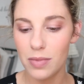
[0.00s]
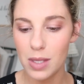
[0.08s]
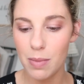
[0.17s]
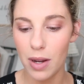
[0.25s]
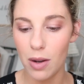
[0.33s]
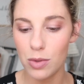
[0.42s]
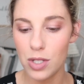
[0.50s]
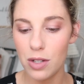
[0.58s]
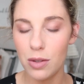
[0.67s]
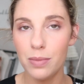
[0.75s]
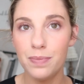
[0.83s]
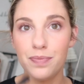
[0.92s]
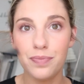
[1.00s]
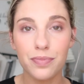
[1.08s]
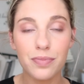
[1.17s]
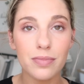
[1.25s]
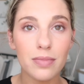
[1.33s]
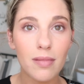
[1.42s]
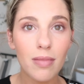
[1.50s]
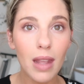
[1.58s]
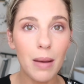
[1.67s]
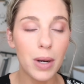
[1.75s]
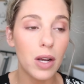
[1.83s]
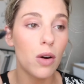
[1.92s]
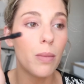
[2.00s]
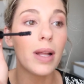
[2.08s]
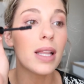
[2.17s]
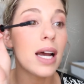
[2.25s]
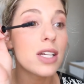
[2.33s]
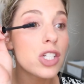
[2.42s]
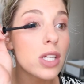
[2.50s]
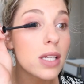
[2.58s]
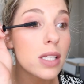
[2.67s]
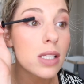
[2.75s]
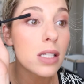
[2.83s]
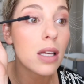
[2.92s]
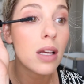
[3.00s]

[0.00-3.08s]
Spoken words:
It's my go-to. I'm gonna coat my lashes.